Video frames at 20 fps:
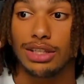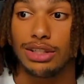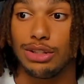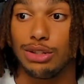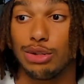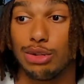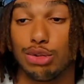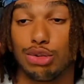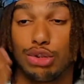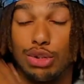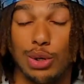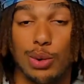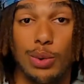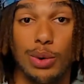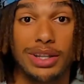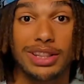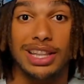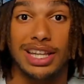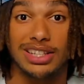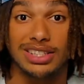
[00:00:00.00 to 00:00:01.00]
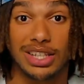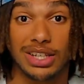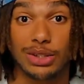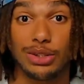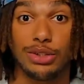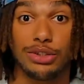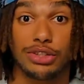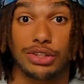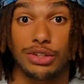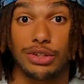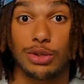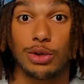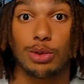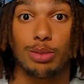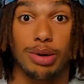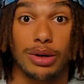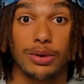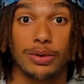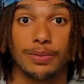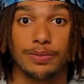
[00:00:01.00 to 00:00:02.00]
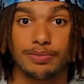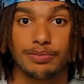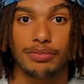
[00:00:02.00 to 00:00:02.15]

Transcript: You do what they tell you to do, bro.